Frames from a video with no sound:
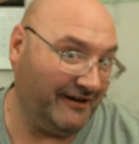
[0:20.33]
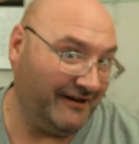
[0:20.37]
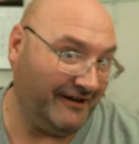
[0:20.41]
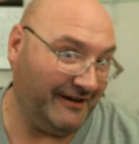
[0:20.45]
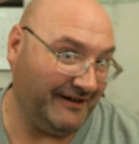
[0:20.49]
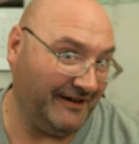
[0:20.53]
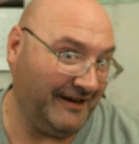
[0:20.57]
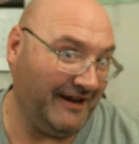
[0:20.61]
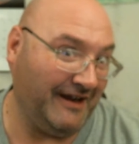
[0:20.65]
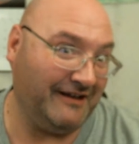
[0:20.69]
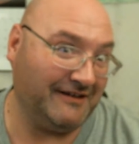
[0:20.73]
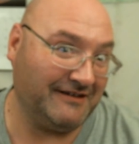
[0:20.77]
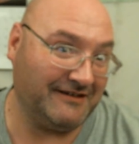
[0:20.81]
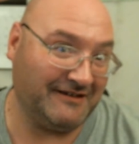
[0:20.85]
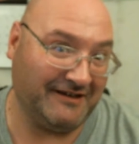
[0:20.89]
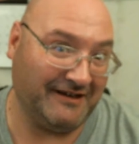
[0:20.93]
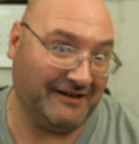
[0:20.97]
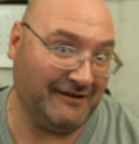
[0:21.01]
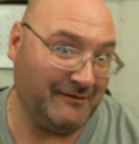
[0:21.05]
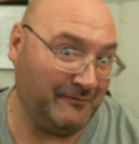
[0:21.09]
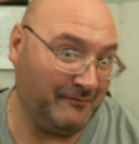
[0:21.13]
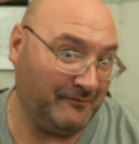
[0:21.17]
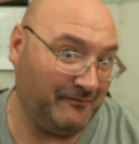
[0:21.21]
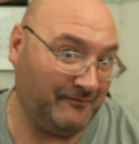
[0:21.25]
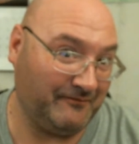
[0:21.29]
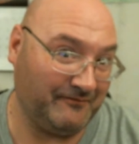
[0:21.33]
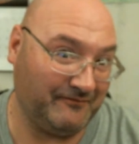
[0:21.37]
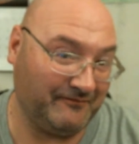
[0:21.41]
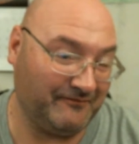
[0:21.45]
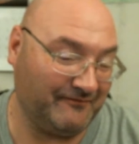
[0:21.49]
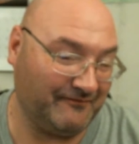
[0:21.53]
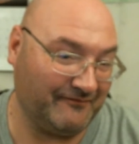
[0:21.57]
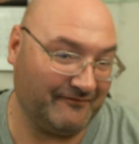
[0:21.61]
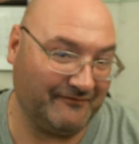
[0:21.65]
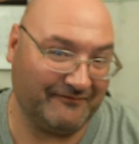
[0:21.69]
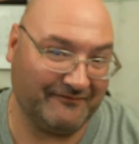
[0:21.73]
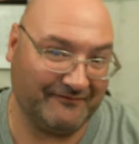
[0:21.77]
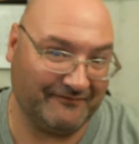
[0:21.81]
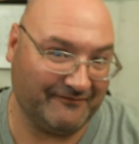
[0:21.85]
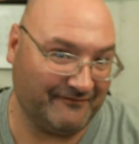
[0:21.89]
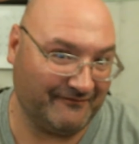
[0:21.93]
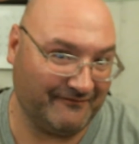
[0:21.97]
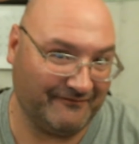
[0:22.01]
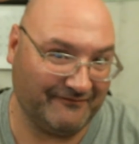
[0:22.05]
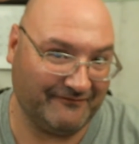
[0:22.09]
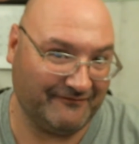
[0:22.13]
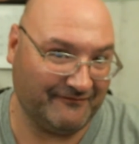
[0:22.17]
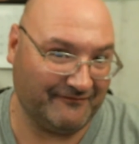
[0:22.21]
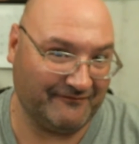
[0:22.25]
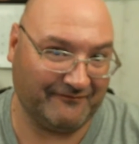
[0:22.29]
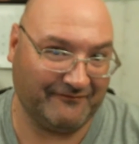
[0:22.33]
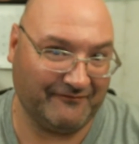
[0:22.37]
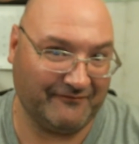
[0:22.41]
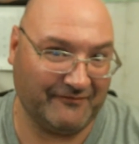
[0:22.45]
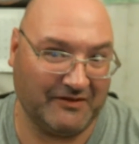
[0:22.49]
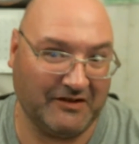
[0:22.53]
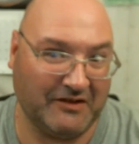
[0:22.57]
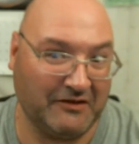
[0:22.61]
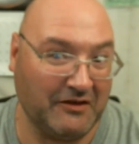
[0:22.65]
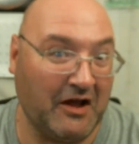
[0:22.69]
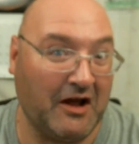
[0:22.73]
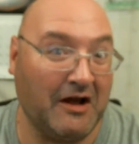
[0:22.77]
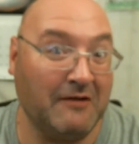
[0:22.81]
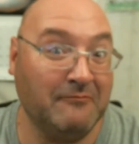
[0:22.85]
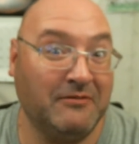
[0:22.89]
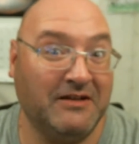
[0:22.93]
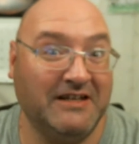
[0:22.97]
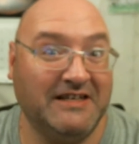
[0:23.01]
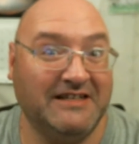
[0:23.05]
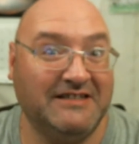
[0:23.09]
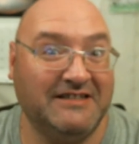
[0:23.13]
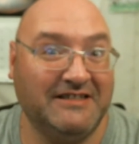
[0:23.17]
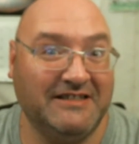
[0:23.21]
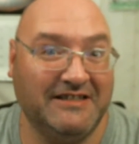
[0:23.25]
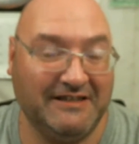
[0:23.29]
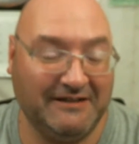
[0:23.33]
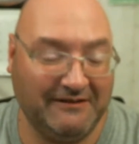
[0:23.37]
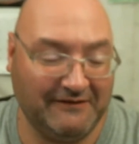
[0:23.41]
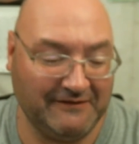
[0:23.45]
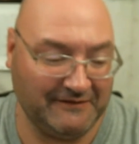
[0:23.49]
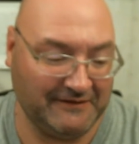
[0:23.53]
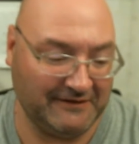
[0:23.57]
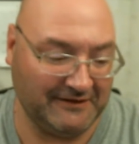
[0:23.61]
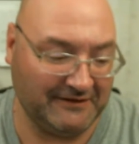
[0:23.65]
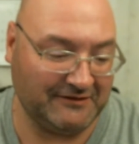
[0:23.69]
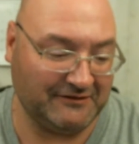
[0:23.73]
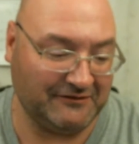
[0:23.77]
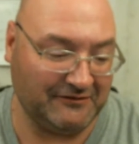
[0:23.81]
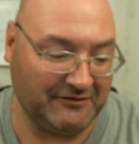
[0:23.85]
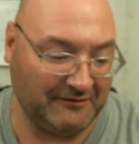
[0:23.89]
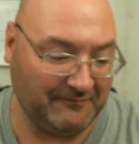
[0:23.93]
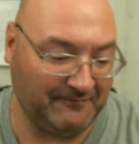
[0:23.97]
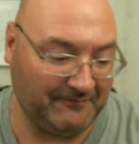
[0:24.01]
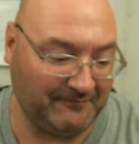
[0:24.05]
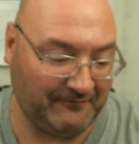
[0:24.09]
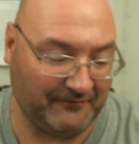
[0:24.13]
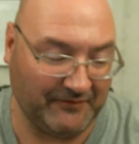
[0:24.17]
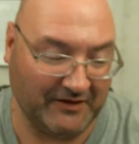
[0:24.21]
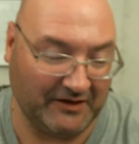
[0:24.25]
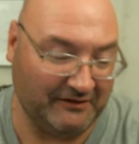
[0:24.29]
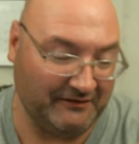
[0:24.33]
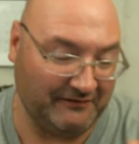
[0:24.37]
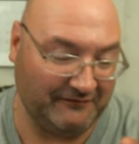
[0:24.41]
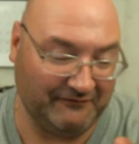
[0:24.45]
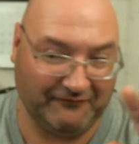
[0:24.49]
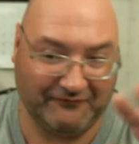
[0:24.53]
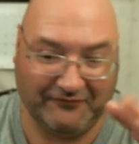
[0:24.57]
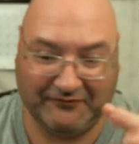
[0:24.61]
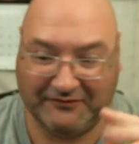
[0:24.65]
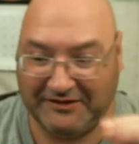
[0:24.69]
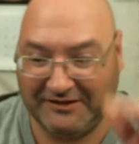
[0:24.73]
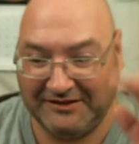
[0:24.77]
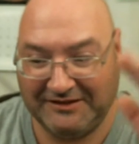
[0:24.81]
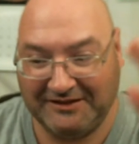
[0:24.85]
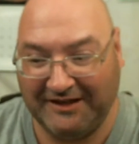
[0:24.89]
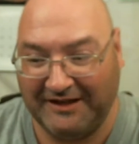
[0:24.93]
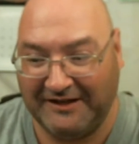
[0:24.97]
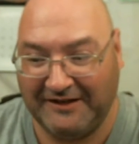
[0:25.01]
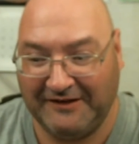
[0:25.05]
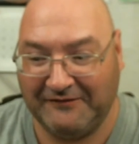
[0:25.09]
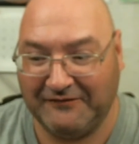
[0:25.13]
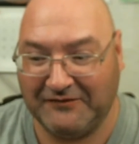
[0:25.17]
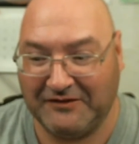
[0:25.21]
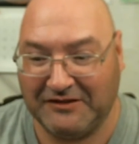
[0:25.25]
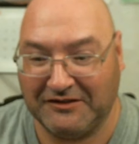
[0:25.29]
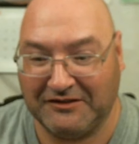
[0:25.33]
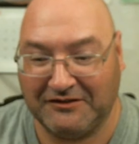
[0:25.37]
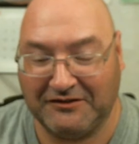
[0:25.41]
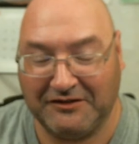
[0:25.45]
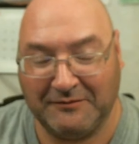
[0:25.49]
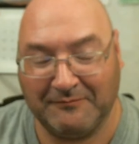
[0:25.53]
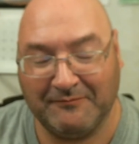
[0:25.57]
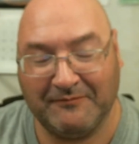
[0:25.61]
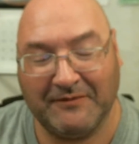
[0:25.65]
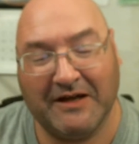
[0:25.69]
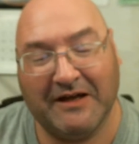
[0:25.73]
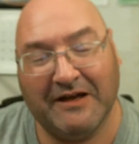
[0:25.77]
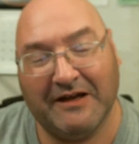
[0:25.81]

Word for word: And yes, I'm not PG'd in the stream. And this ain't even a stream.